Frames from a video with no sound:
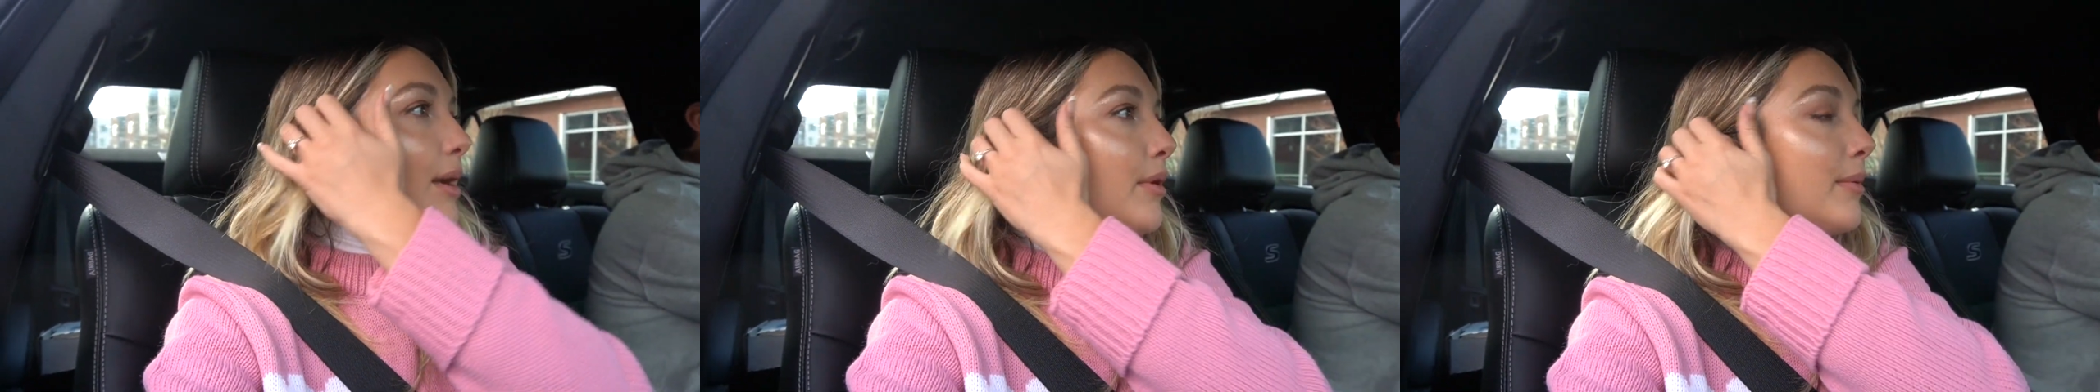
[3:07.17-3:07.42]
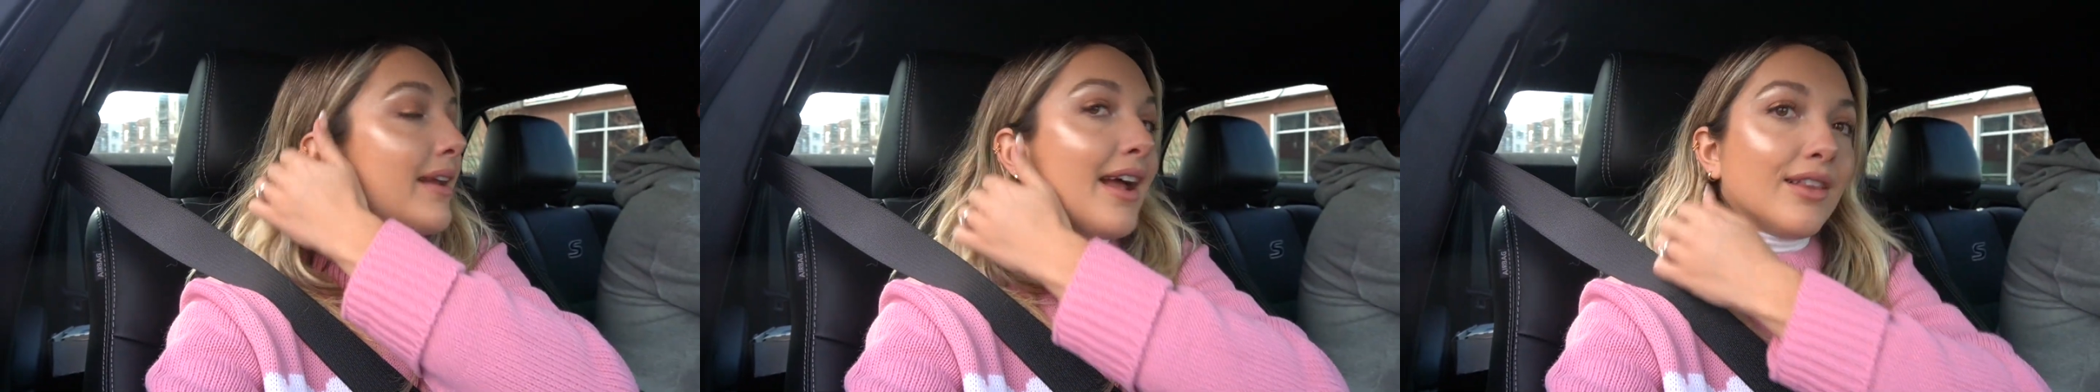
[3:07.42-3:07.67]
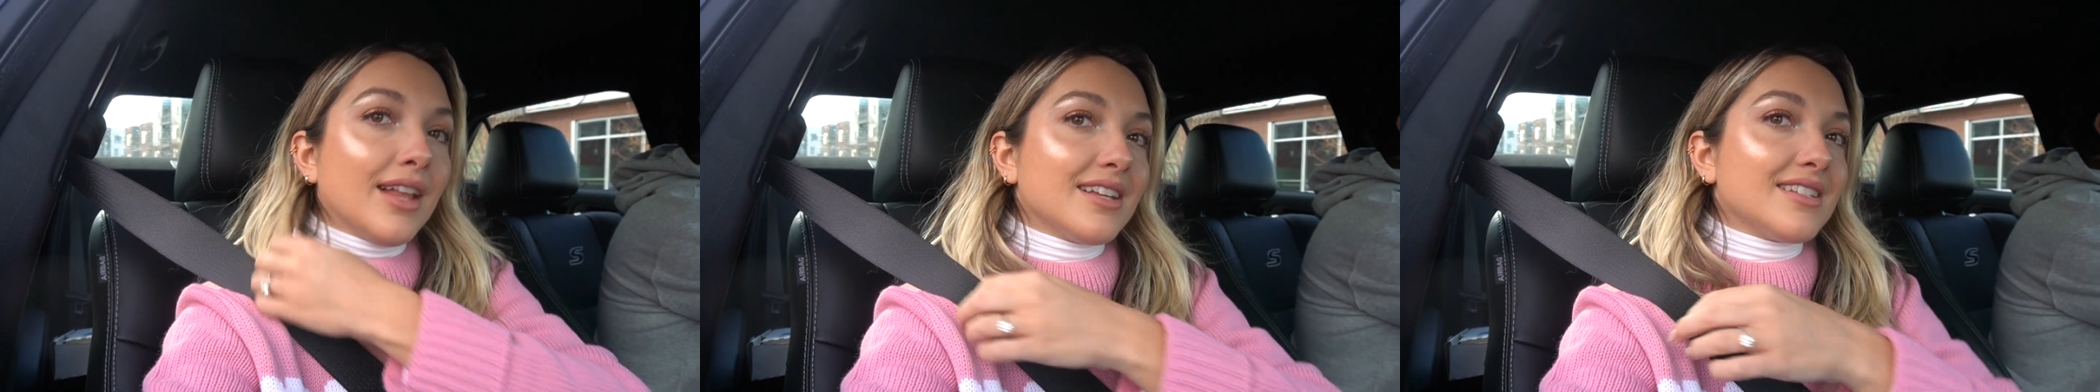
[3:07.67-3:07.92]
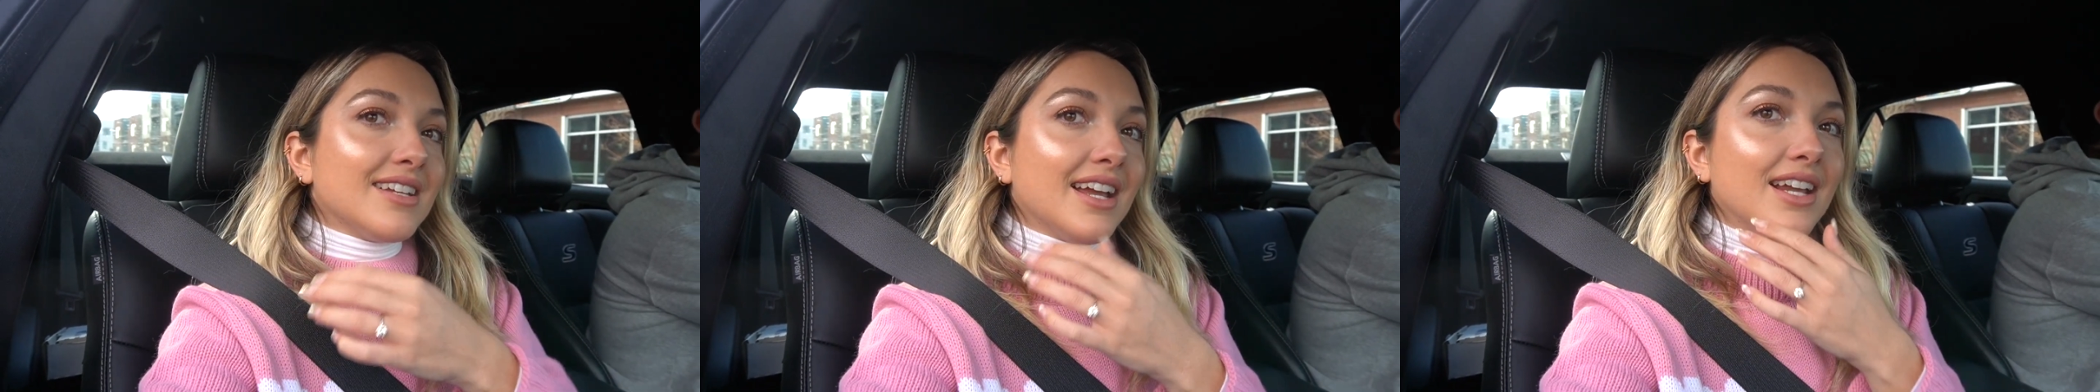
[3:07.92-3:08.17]
We went out
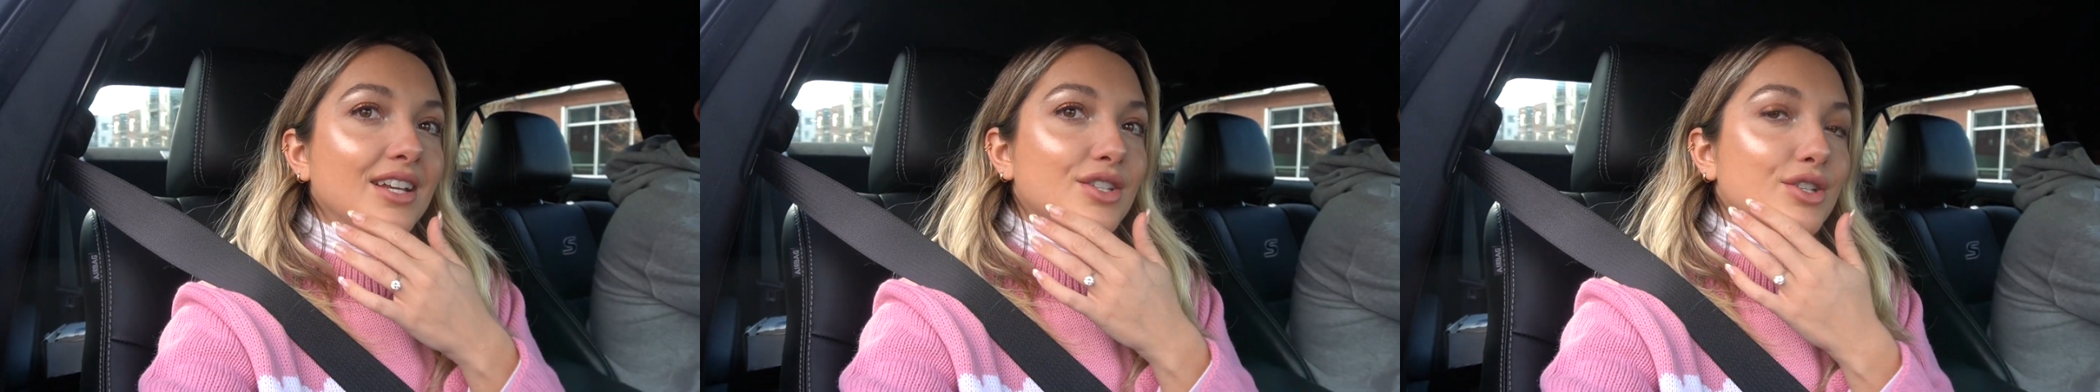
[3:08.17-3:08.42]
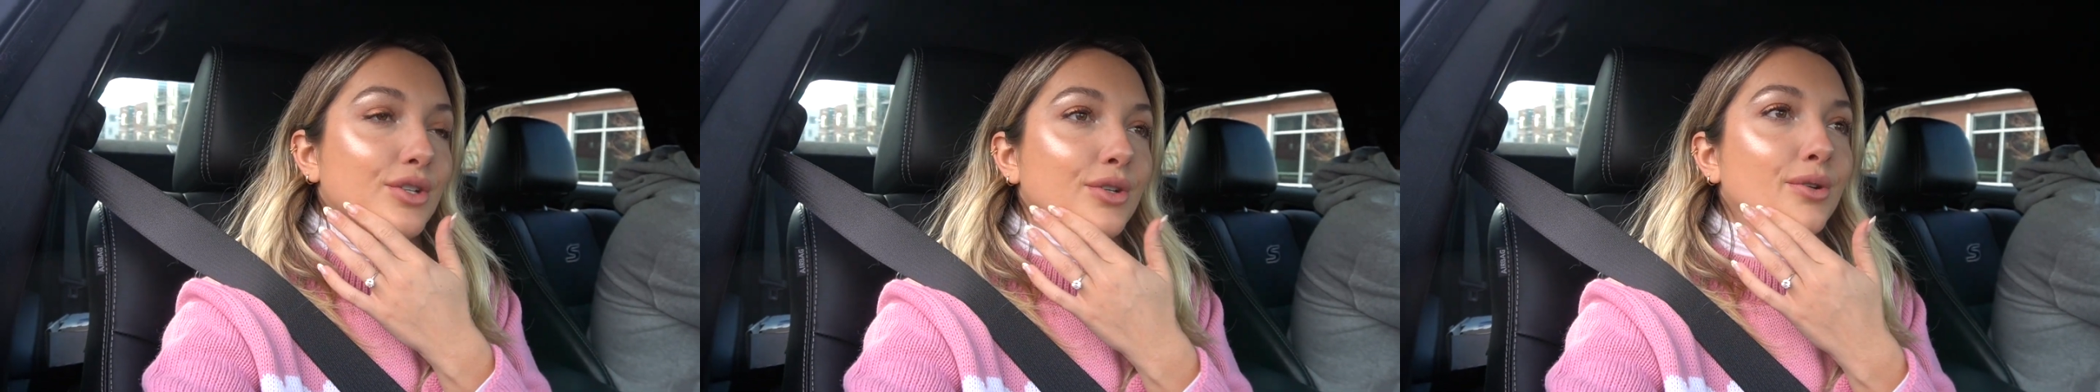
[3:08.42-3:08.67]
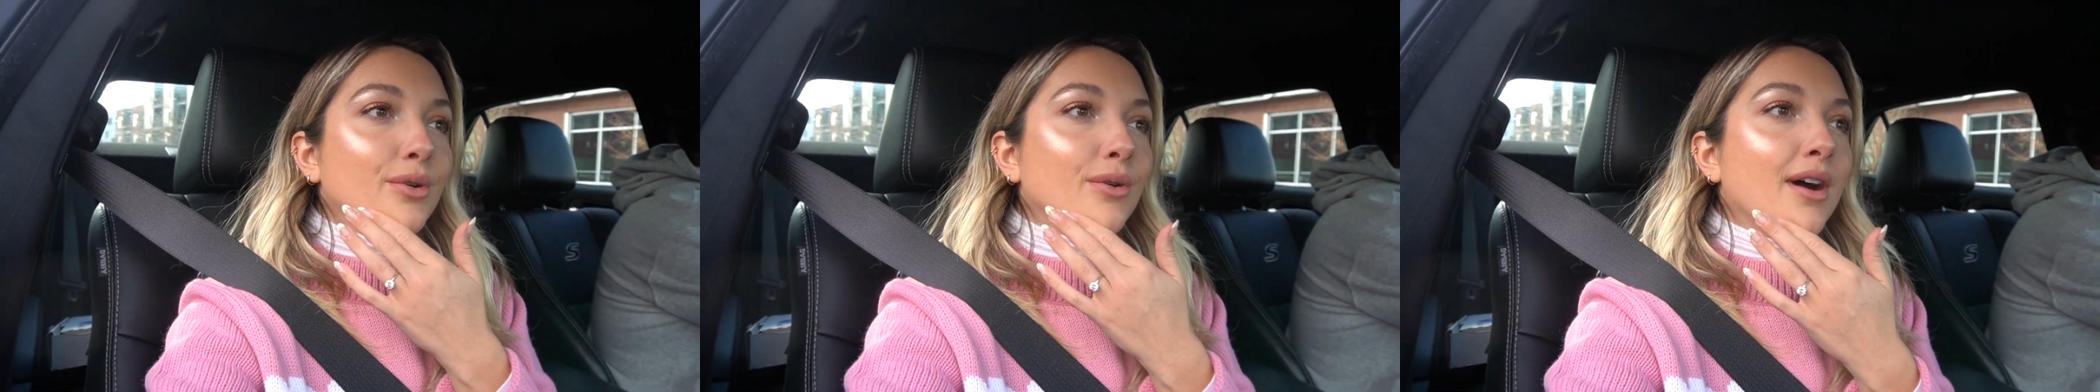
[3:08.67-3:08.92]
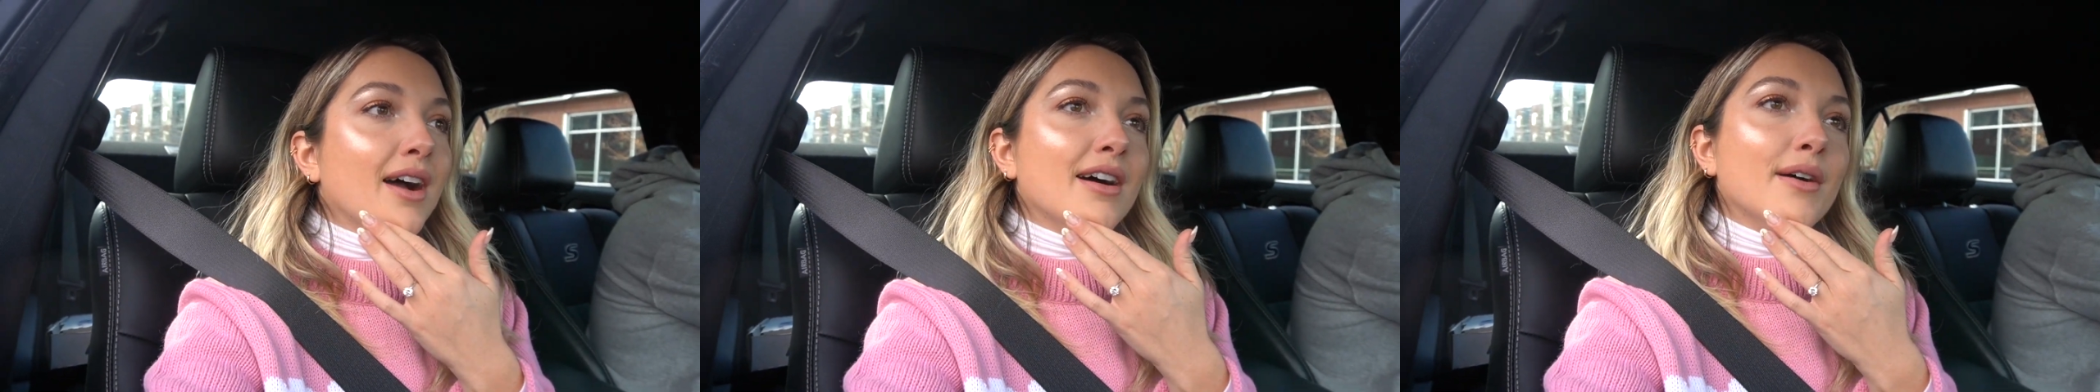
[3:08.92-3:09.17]
last night
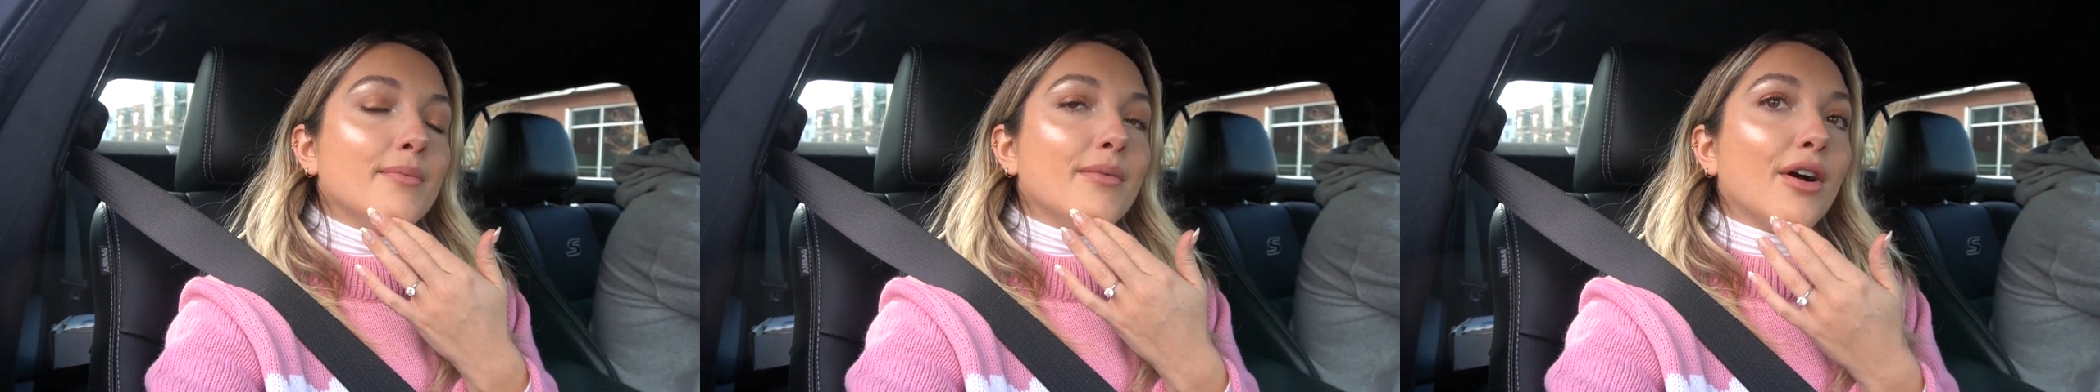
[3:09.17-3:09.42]
to um,